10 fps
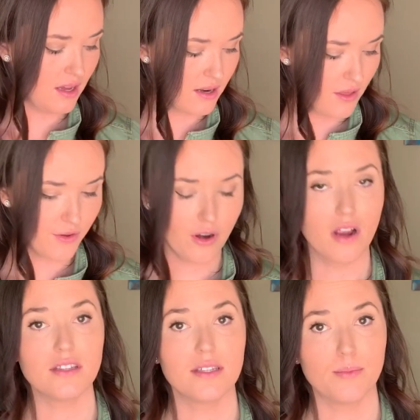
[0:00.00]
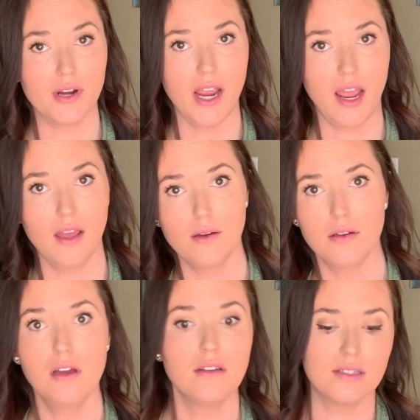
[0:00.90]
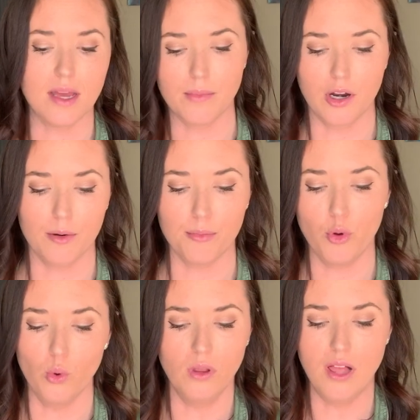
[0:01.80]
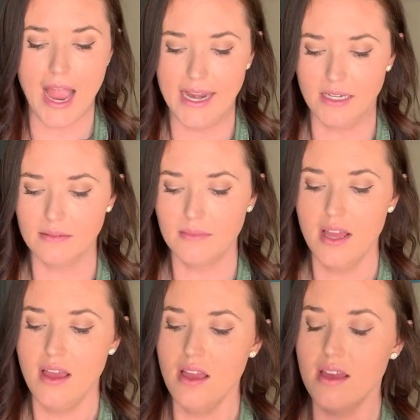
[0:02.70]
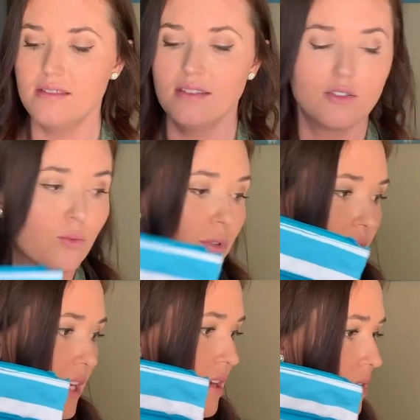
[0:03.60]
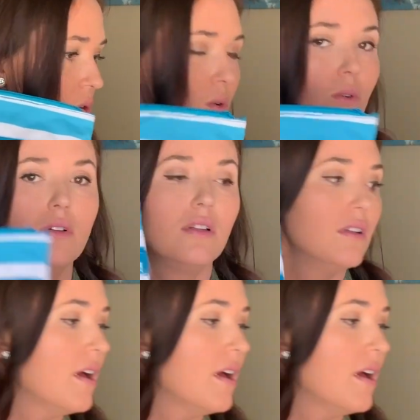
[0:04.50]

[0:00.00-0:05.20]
another spring summer pool item is this really cool,